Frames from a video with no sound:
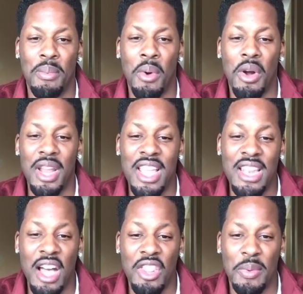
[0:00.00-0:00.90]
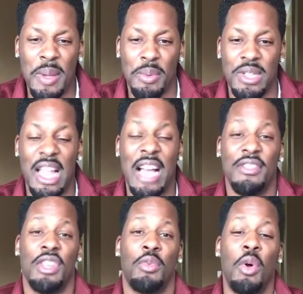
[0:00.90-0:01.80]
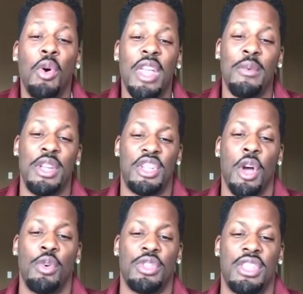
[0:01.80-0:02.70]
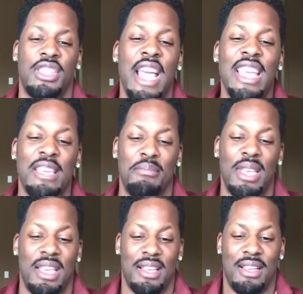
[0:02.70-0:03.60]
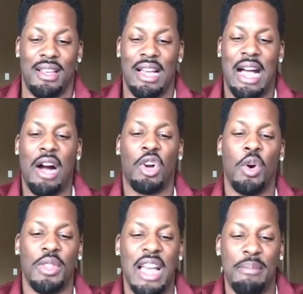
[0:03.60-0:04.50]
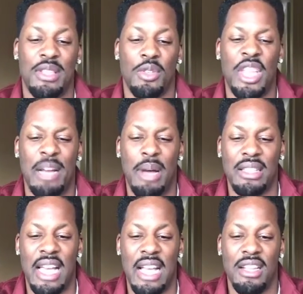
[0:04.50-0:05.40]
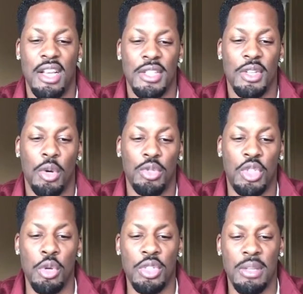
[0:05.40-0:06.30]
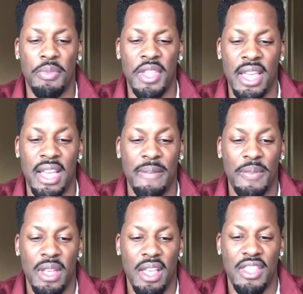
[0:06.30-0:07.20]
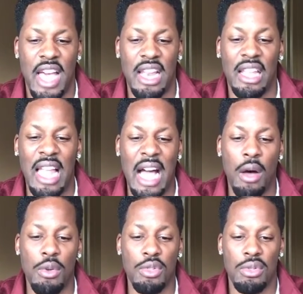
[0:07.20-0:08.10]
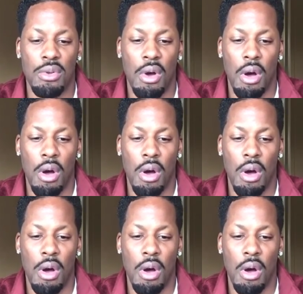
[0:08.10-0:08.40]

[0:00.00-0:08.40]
were in other people's lives, the role that we chose to take and be. How cool would that be? So think about that. So do something that allows